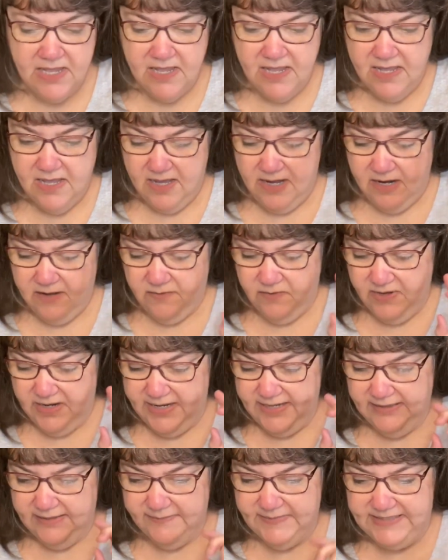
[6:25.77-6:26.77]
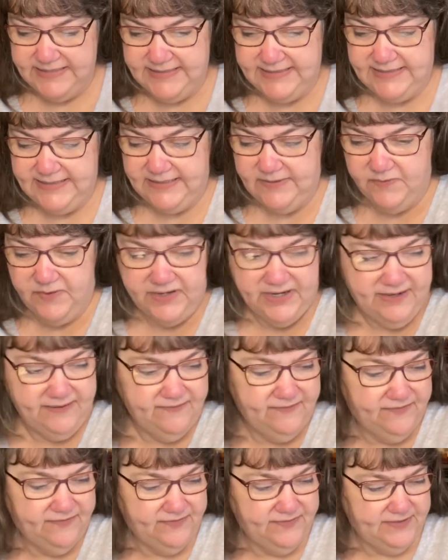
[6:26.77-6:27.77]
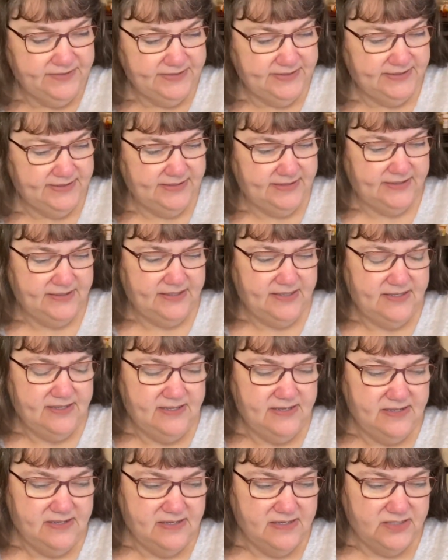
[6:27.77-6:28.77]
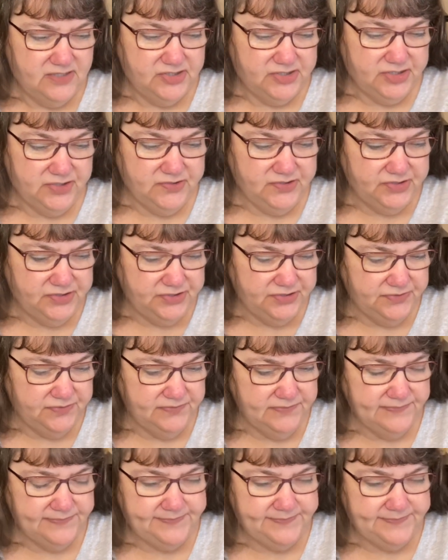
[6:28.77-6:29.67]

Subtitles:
All right, let me see what I've showed you.